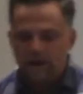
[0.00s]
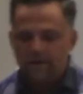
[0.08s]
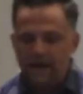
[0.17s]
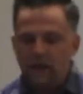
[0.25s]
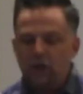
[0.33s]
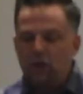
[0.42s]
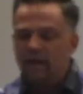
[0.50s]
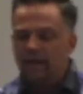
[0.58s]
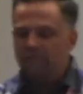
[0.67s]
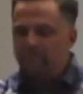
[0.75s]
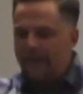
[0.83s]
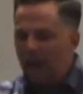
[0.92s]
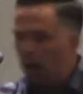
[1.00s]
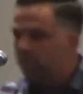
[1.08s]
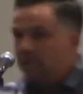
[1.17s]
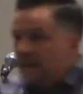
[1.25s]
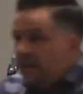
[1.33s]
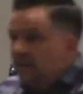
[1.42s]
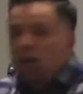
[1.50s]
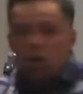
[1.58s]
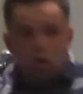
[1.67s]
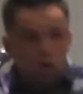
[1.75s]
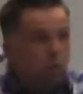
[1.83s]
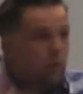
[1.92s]
that could have been helped because
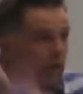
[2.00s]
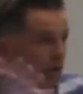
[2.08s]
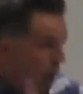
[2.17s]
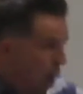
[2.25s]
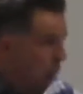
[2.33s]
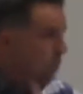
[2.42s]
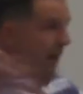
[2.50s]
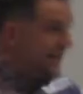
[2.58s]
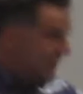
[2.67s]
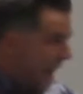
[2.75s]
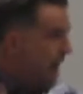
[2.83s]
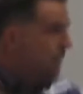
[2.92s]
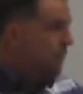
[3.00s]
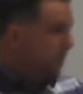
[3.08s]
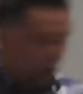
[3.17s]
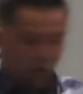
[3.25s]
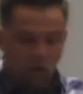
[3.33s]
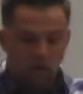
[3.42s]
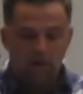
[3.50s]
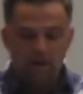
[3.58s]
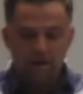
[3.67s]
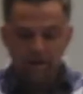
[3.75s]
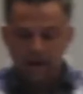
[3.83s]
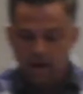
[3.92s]
you will always have the poor
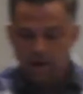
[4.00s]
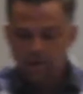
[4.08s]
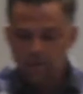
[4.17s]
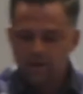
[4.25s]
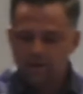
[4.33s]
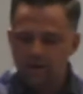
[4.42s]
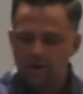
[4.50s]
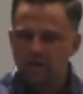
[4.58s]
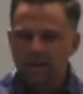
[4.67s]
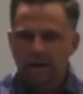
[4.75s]
with you.